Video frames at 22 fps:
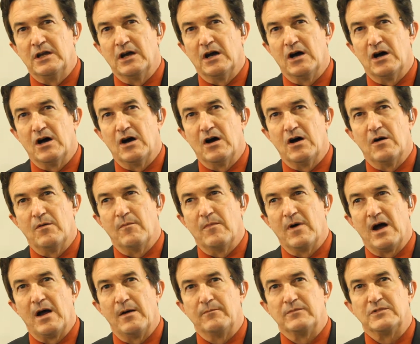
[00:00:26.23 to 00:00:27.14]

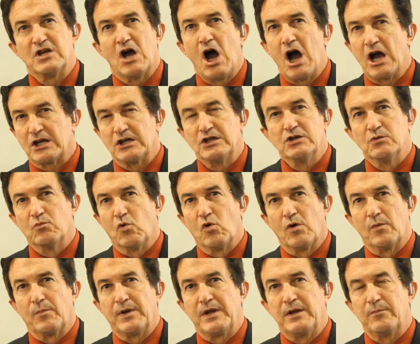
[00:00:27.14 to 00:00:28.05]
um, I'm talking to
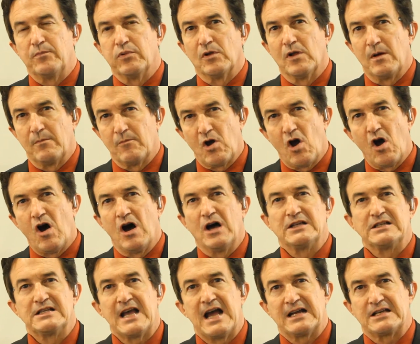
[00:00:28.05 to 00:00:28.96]
more people, I'm
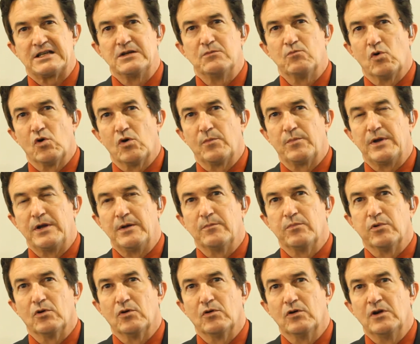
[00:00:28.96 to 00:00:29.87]
contacting more
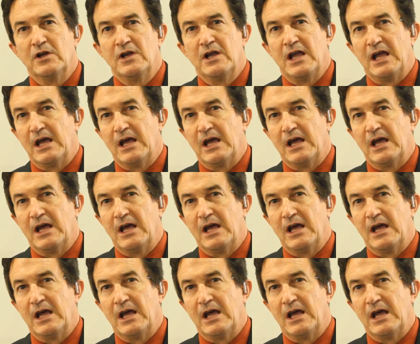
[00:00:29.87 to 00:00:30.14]
people,